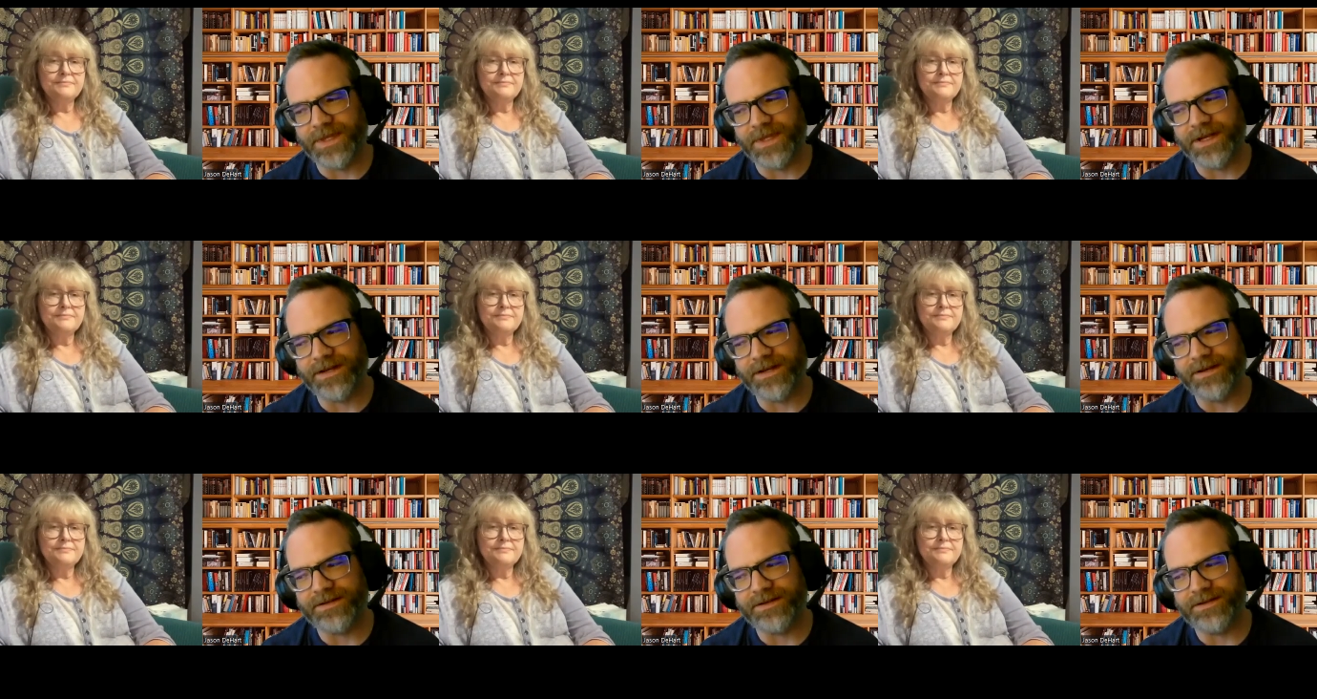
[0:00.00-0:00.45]

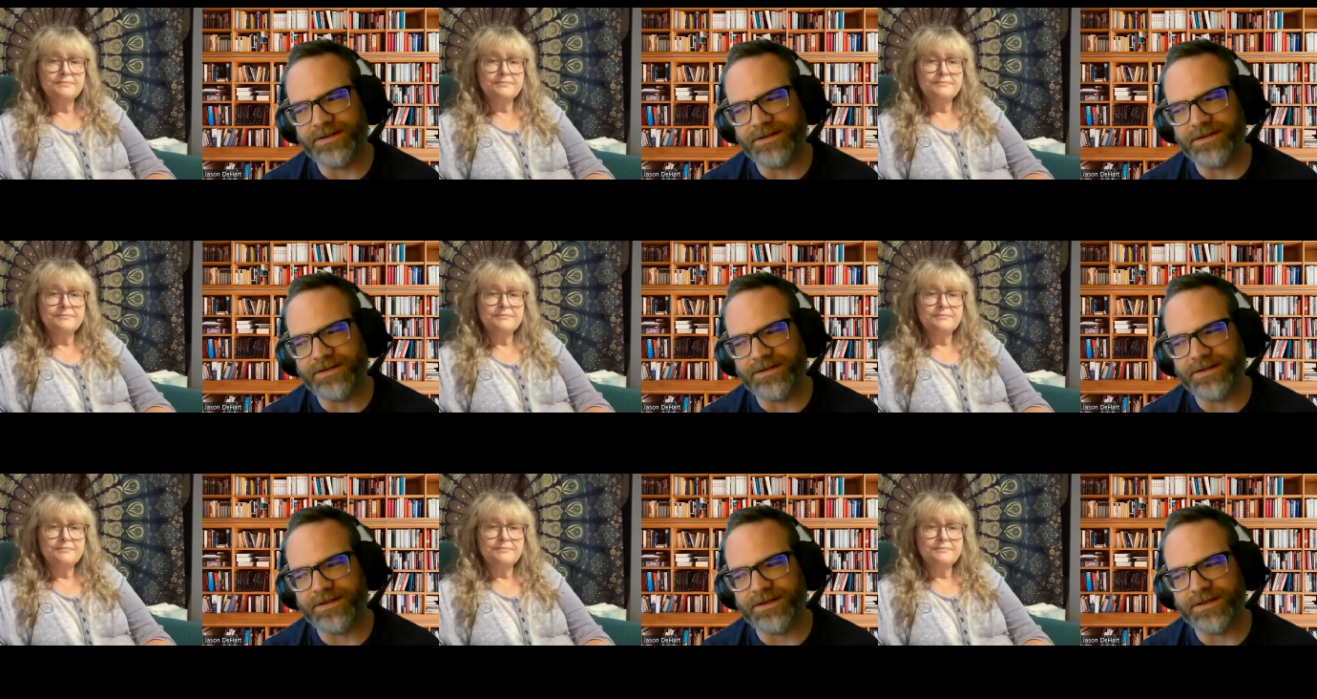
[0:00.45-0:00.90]
Speaker 1: and
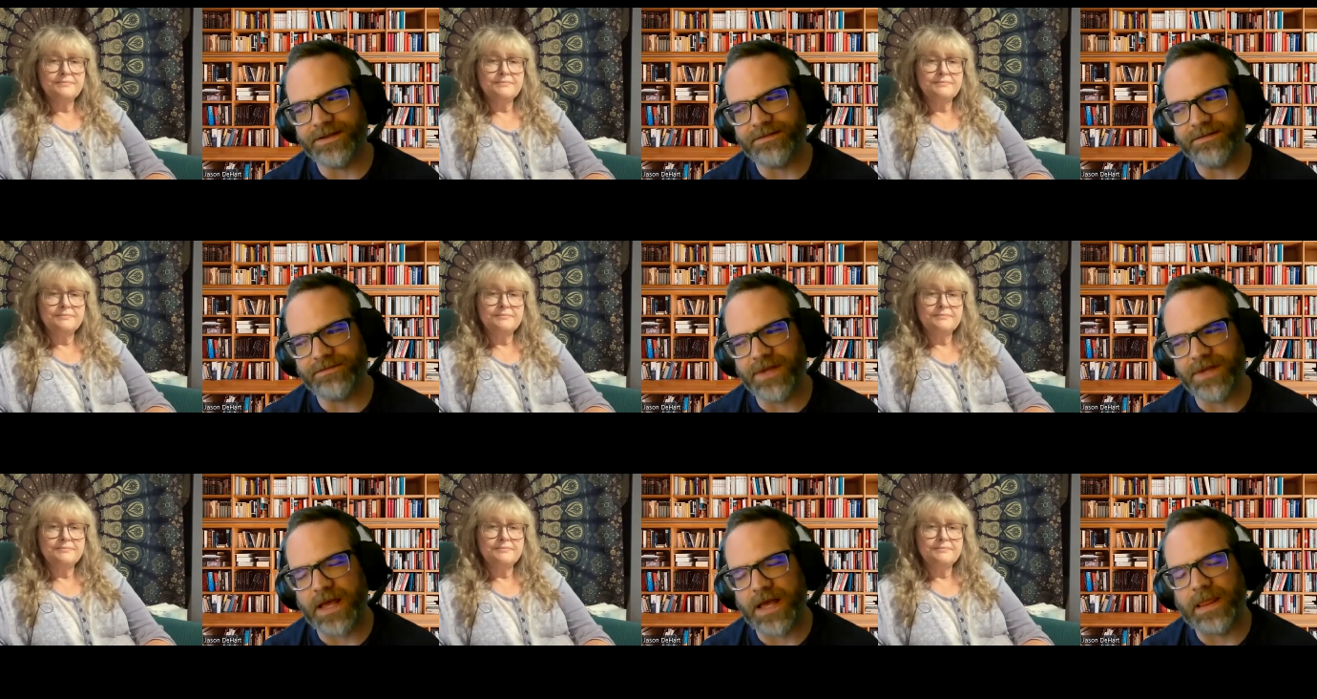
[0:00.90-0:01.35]

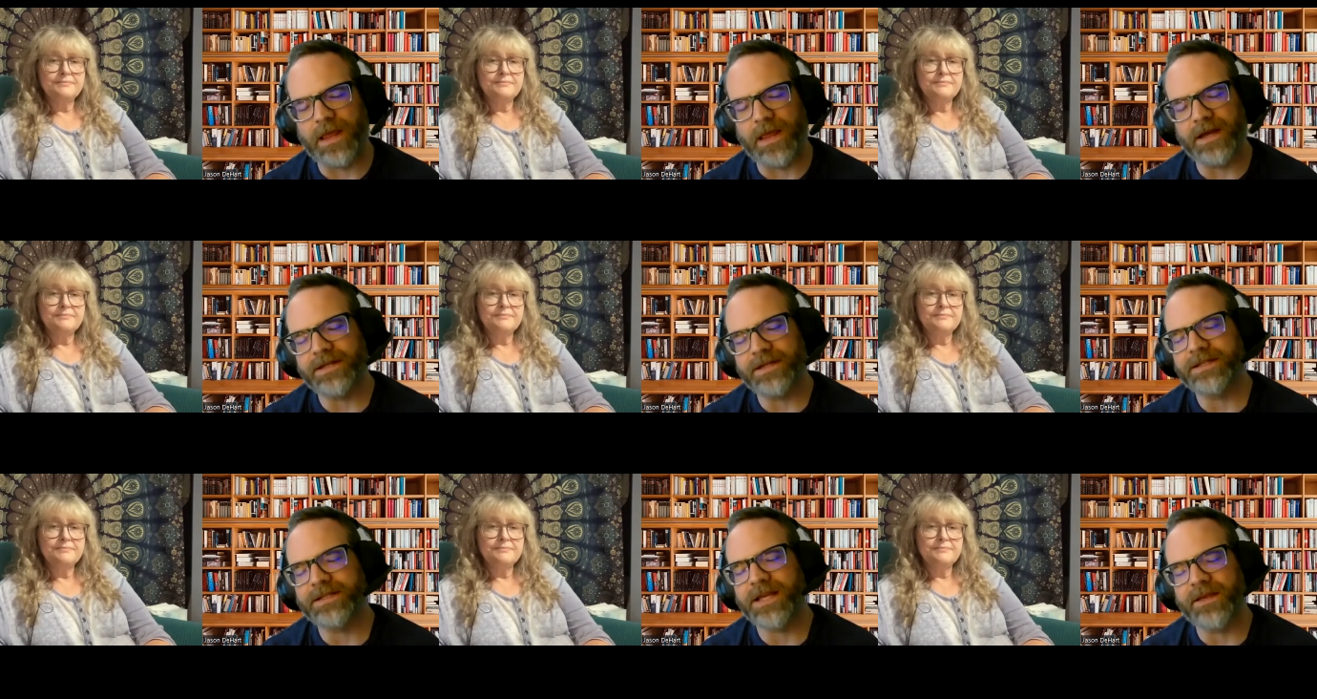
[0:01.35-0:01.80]
a
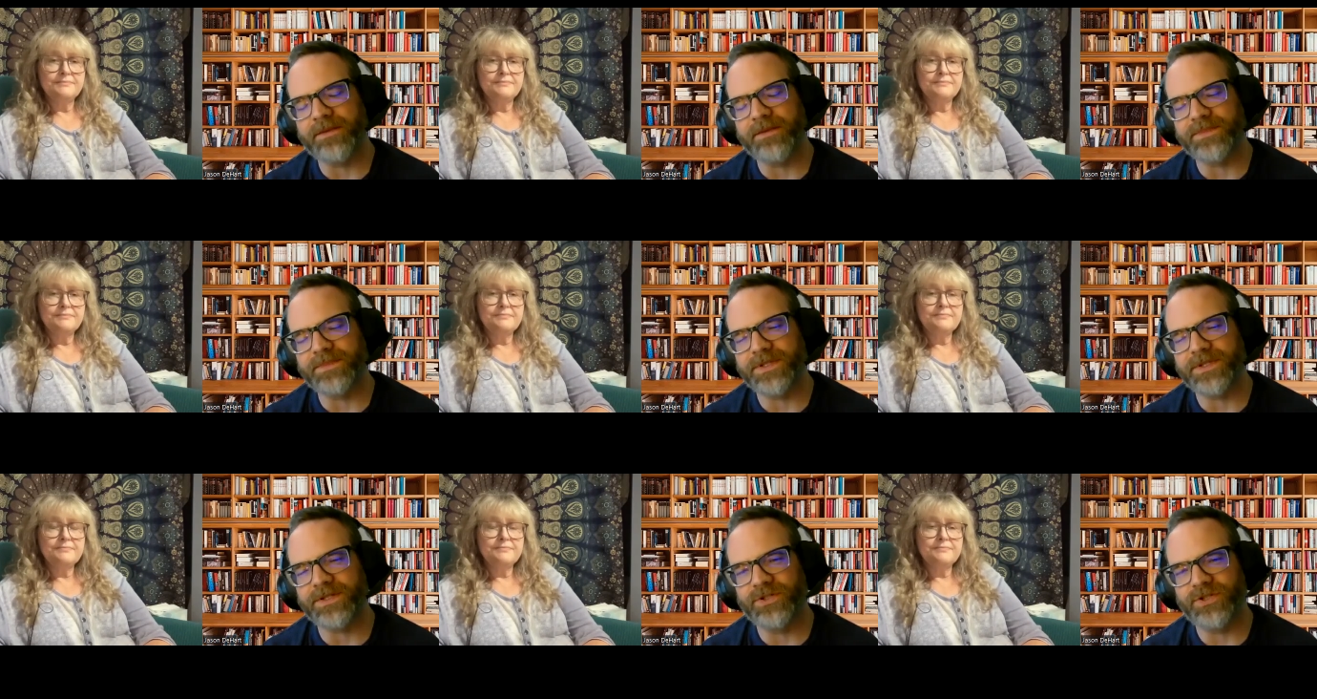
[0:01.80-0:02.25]
lot of
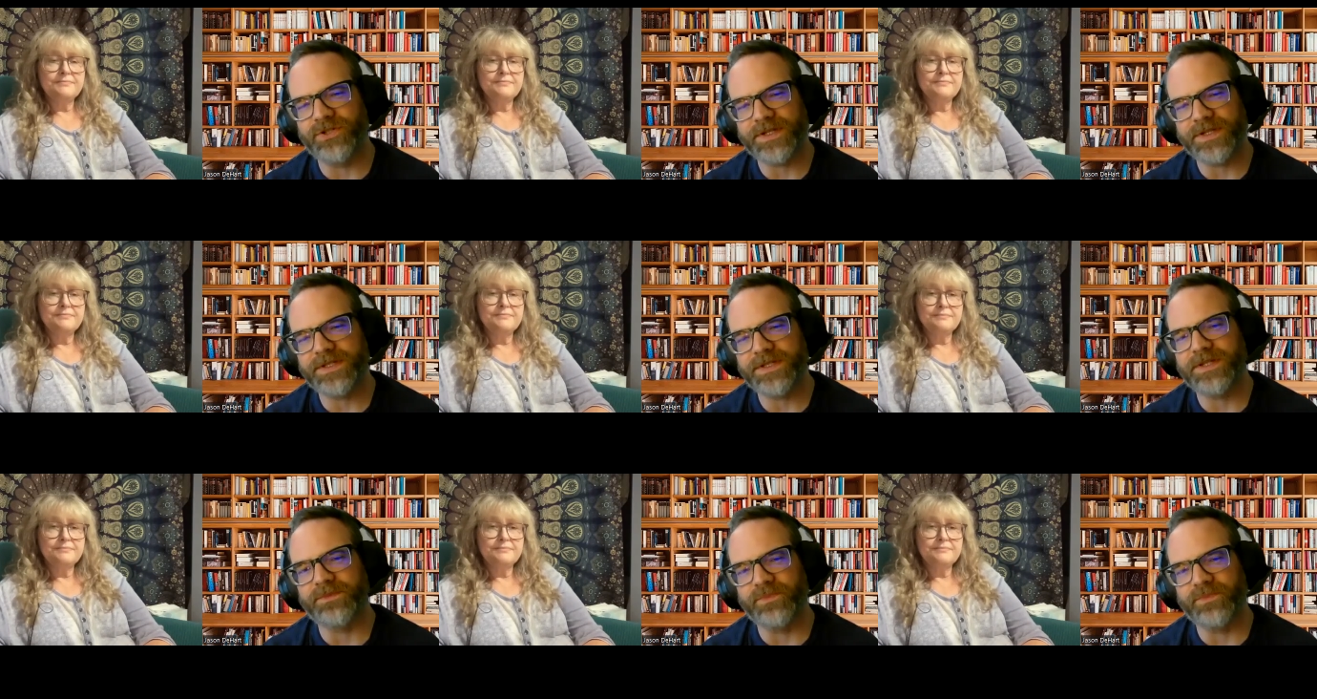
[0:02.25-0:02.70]
times
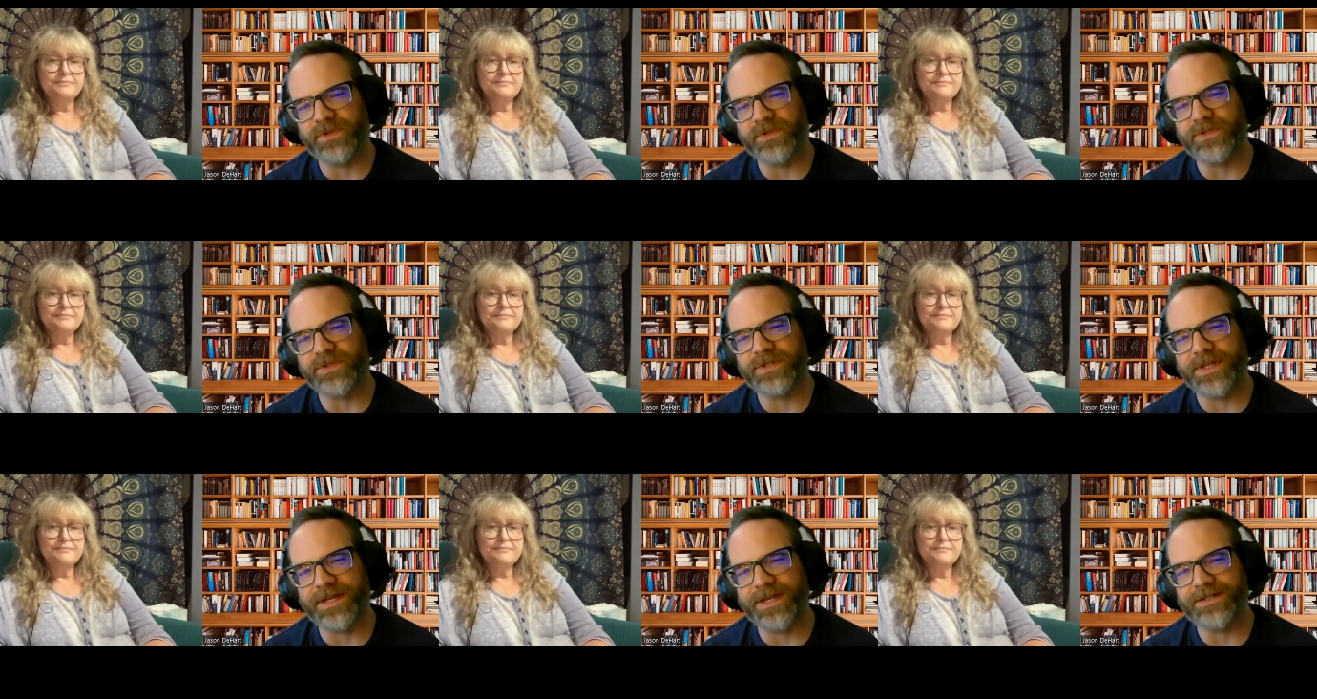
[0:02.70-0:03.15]
just to
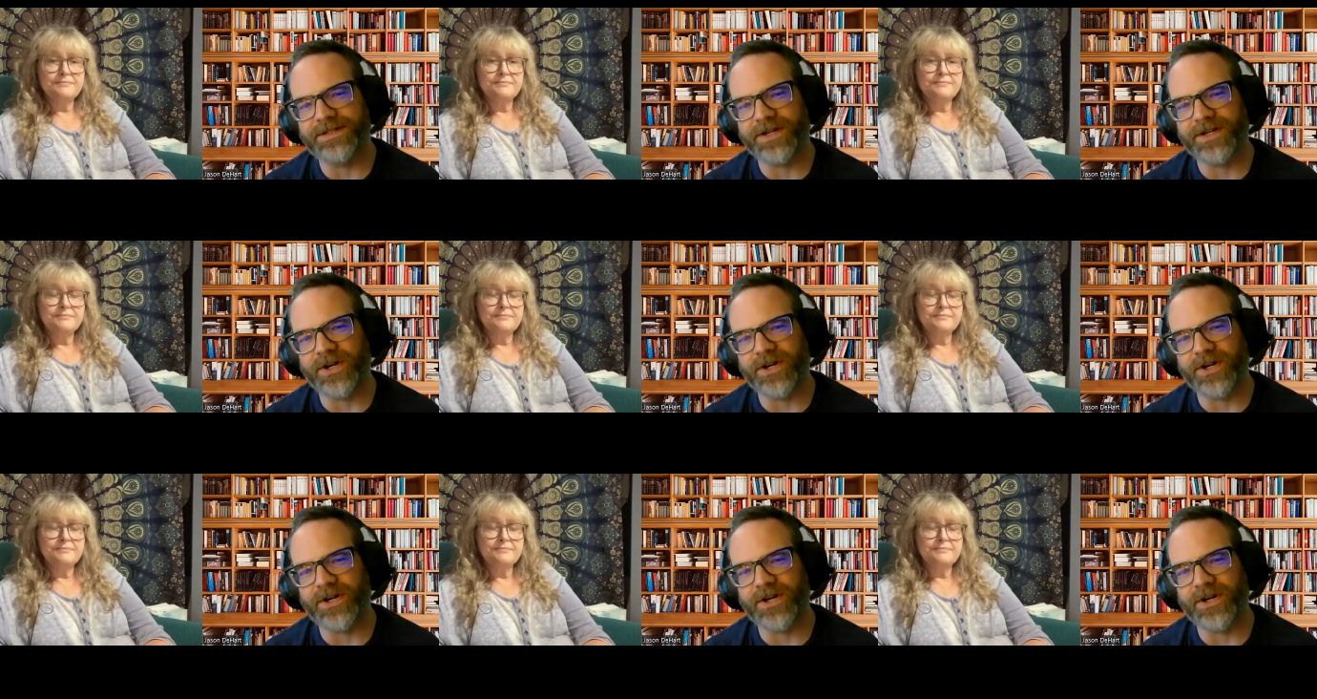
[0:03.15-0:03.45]
push that